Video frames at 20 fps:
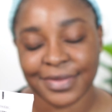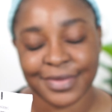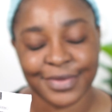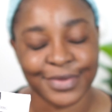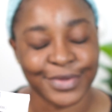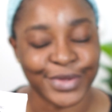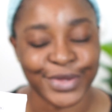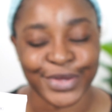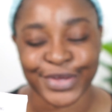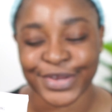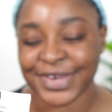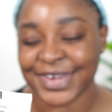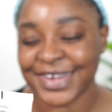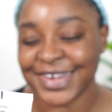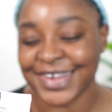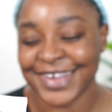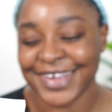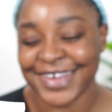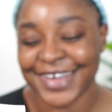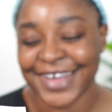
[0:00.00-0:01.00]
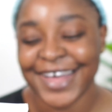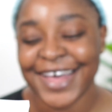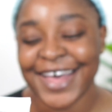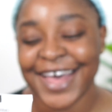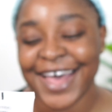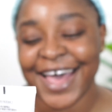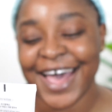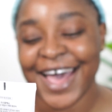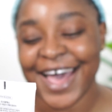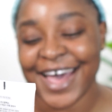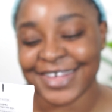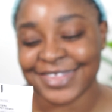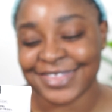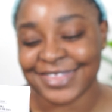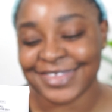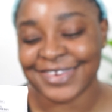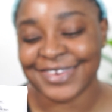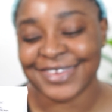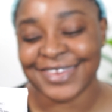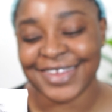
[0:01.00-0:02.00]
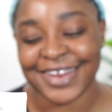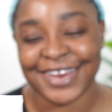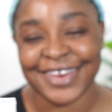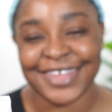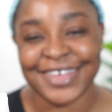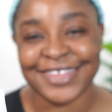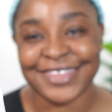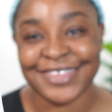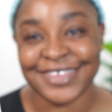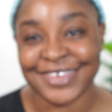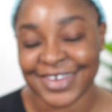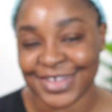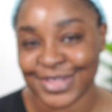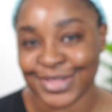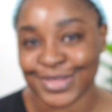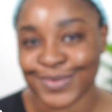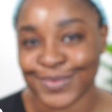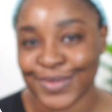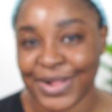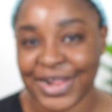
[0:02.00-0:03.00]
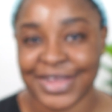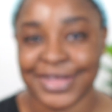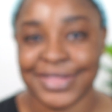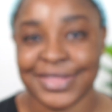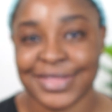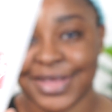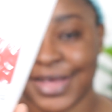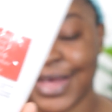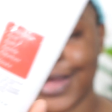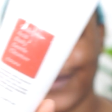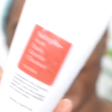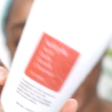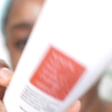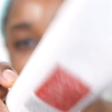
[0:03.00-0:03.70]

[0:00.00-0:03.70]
oh god, acid daily gentle cleanser.